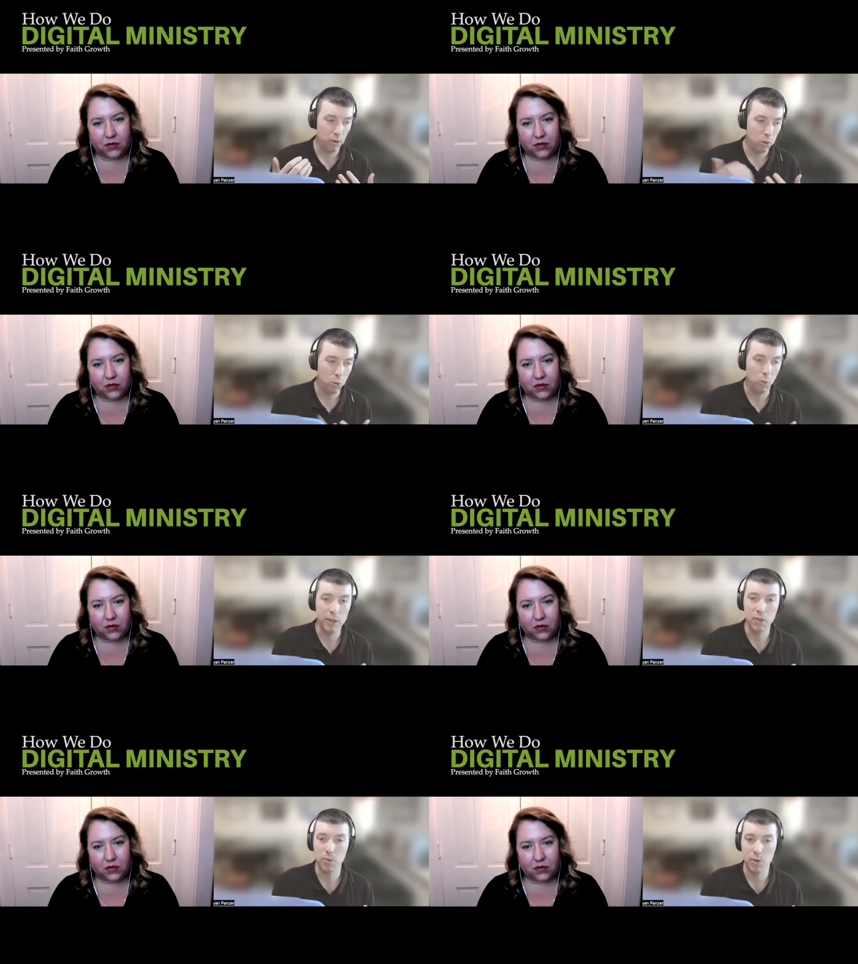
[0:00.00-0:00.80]
Speaker 1: who
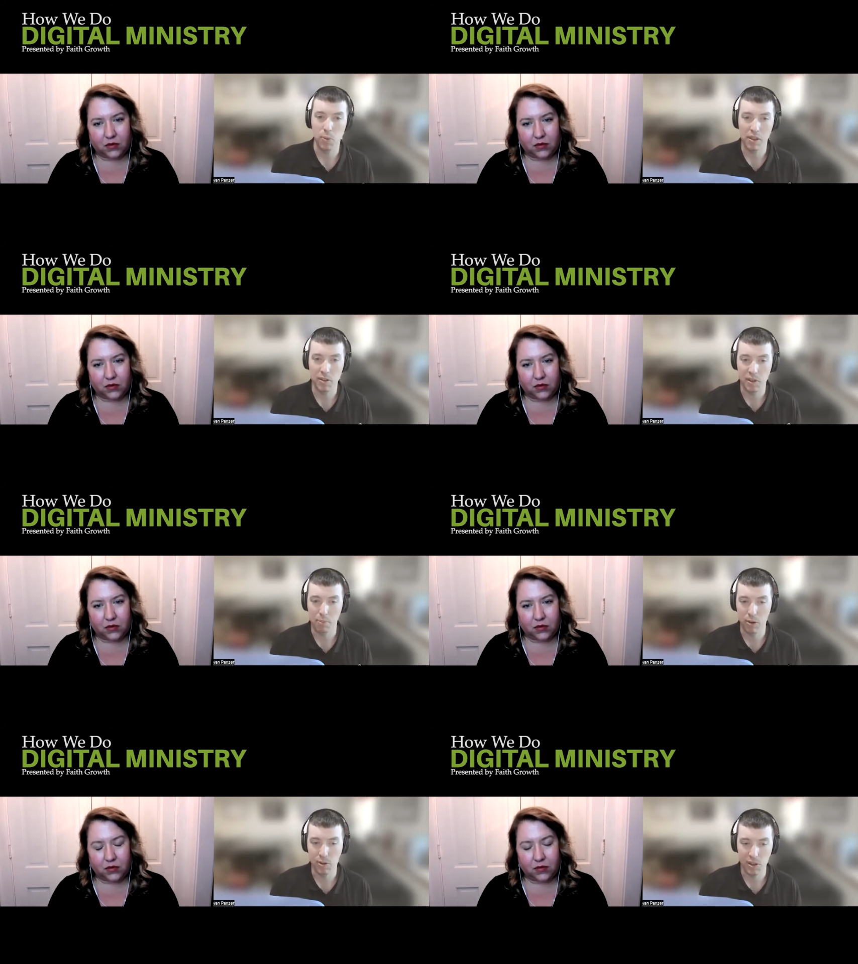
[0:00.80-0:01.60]
once were with us in
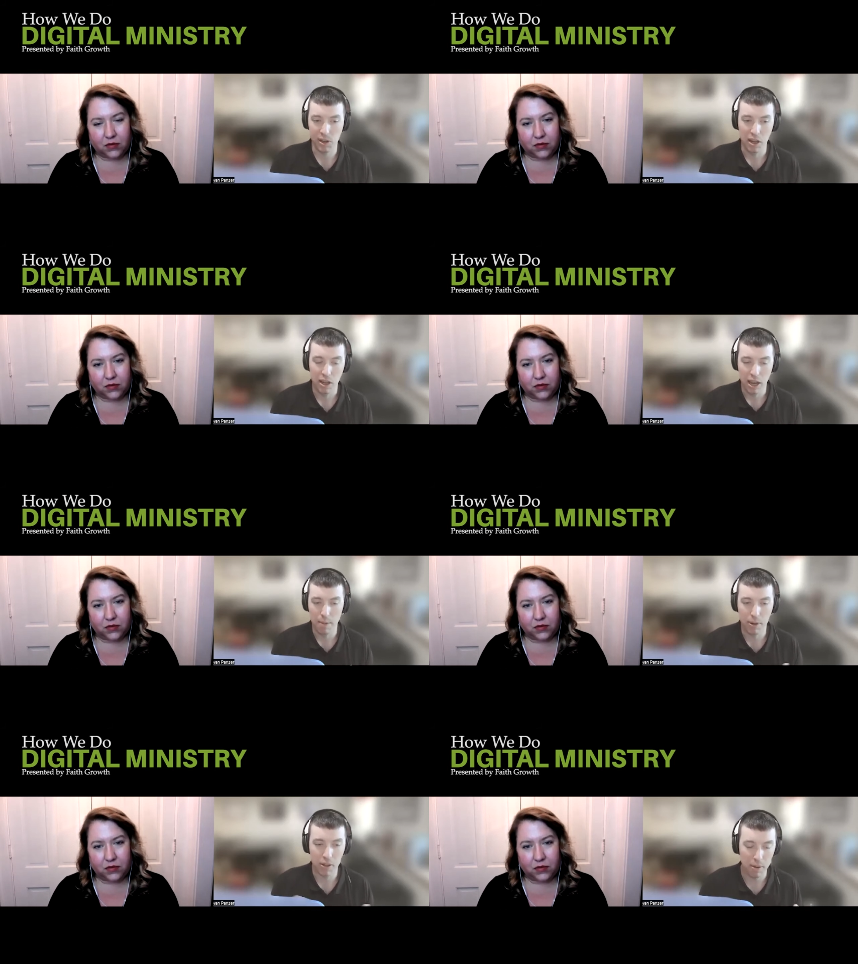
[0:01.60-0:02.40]
person
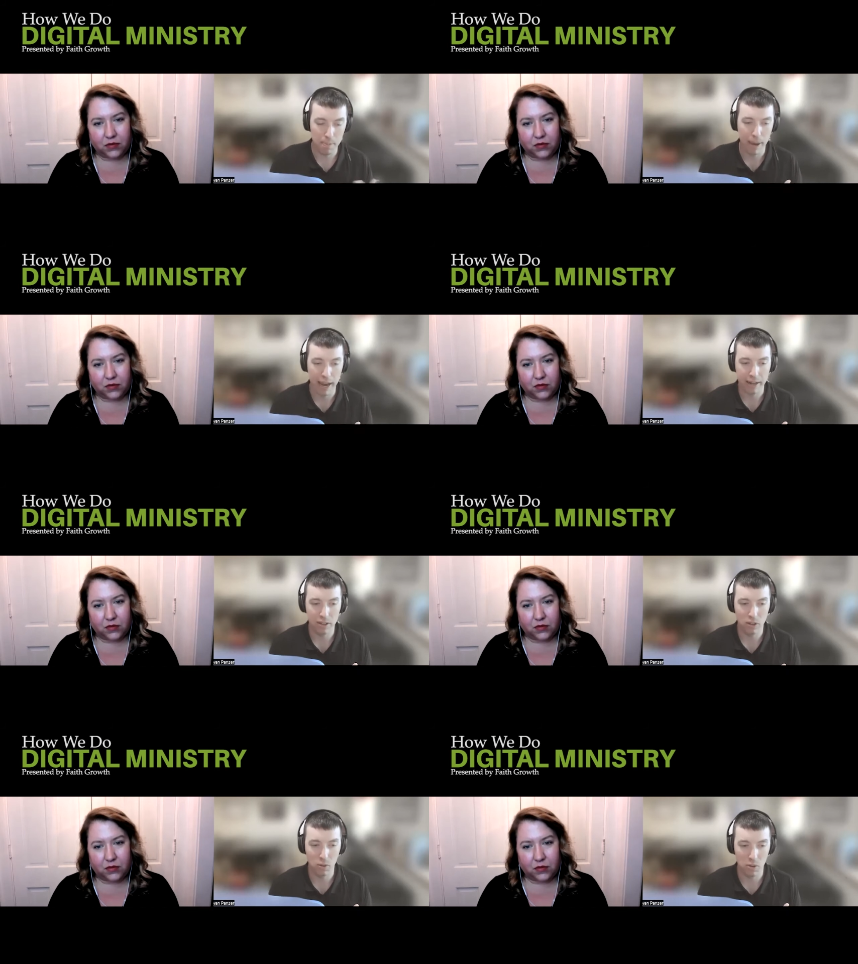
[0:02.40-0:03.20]
and bring them back
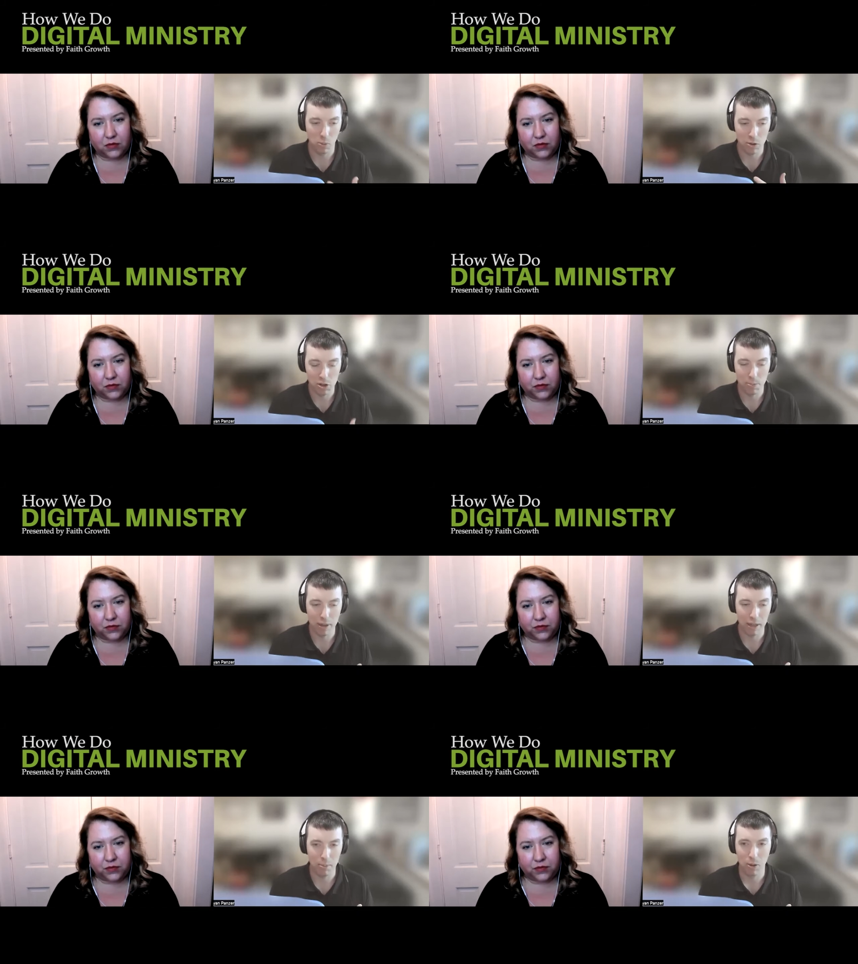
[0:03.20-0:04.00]
to the
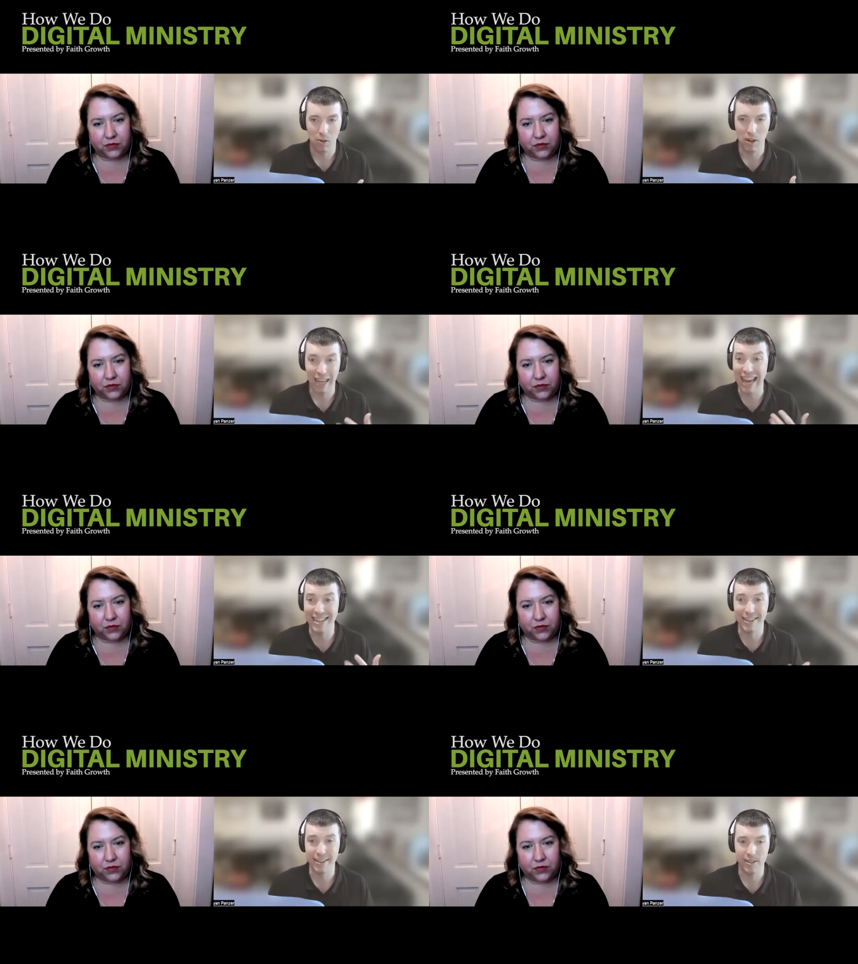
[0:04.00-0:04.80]
worshiping community
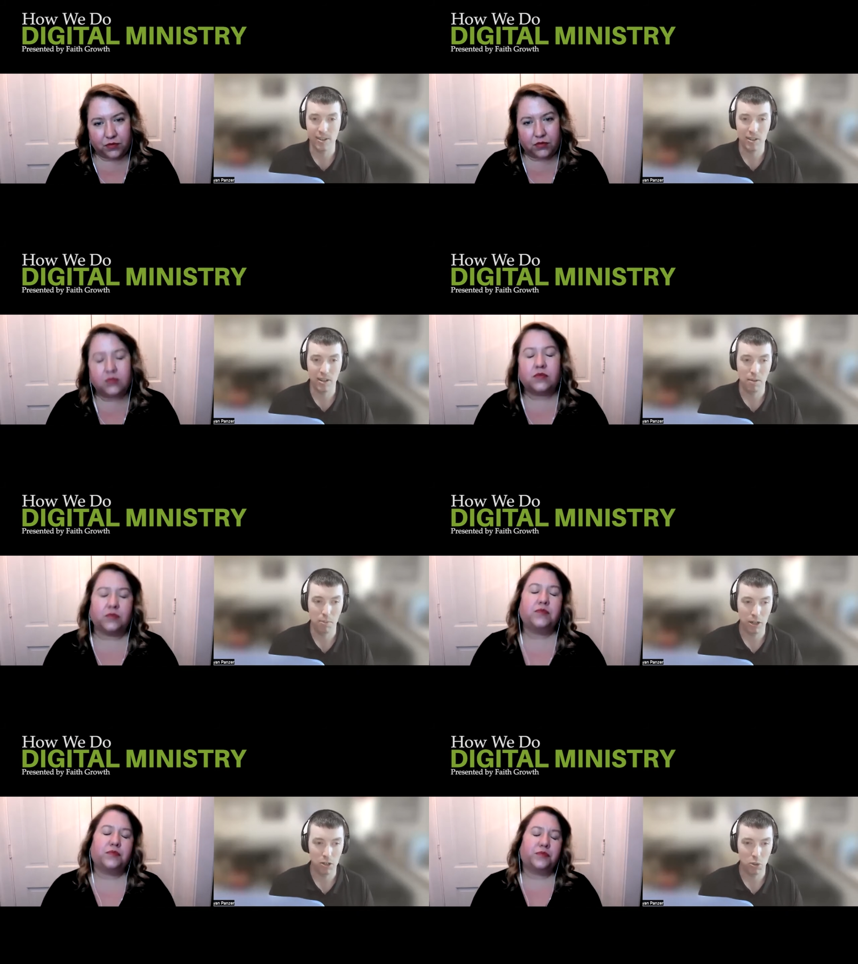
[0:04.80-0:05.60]
as it existed in
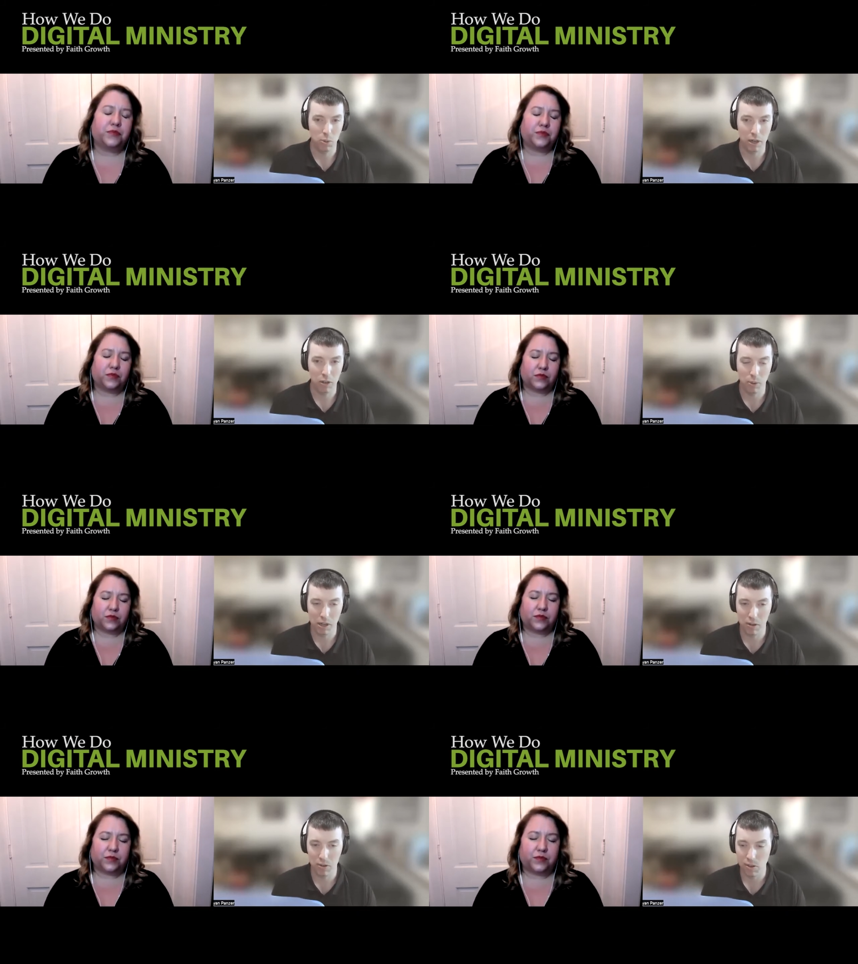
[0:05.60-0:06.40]
March
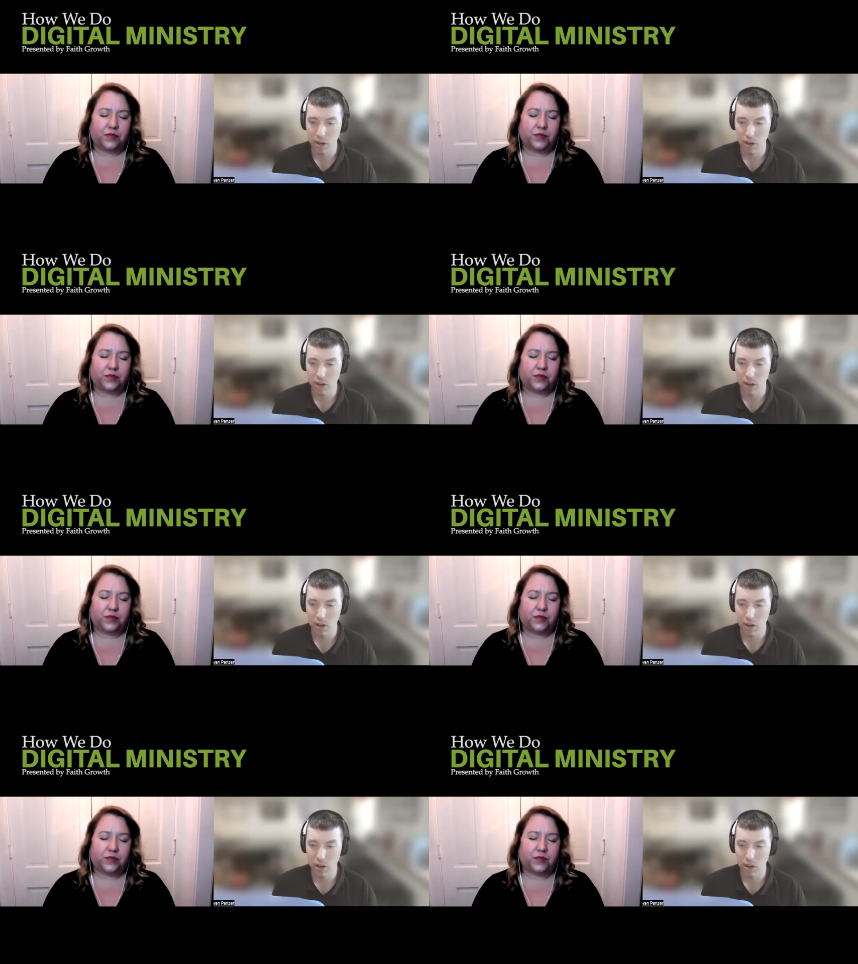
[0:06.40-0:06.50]
2020. There's